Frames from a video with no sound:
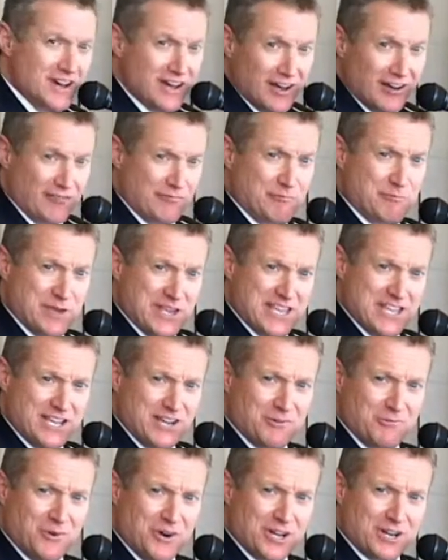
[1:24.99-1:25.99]
of
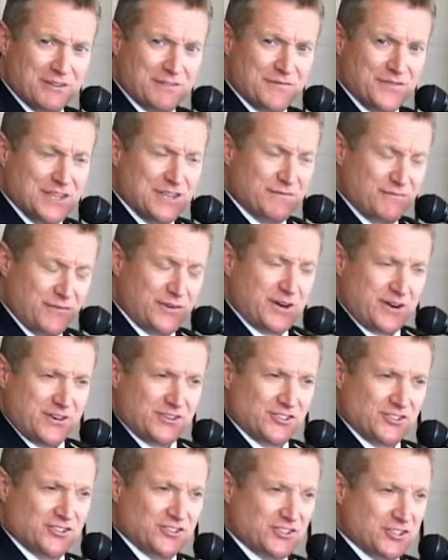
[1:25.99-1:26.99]
being one of the
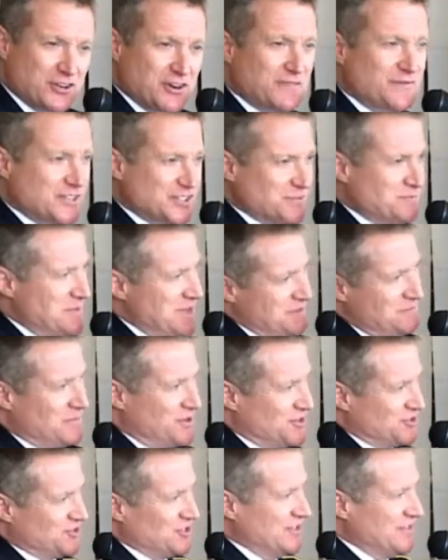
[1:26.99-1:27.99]
first service
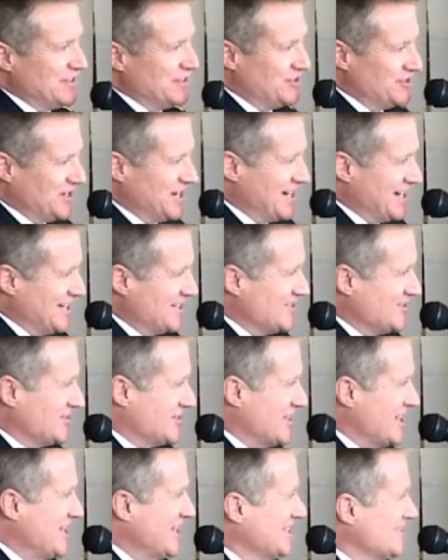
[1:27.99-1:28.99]
members in the United
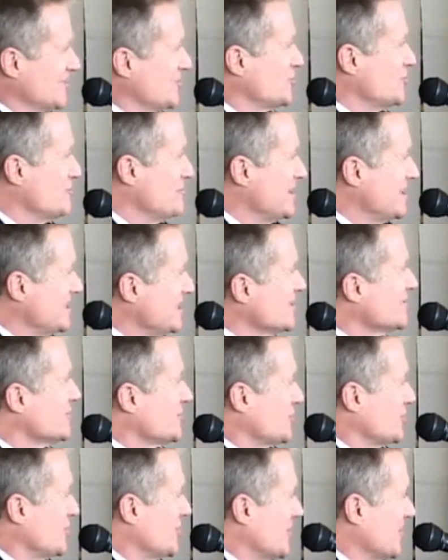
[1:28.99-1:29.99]
States to be
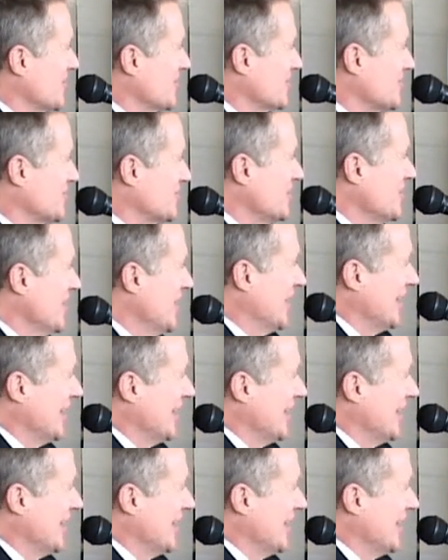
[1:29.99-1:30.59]
discharged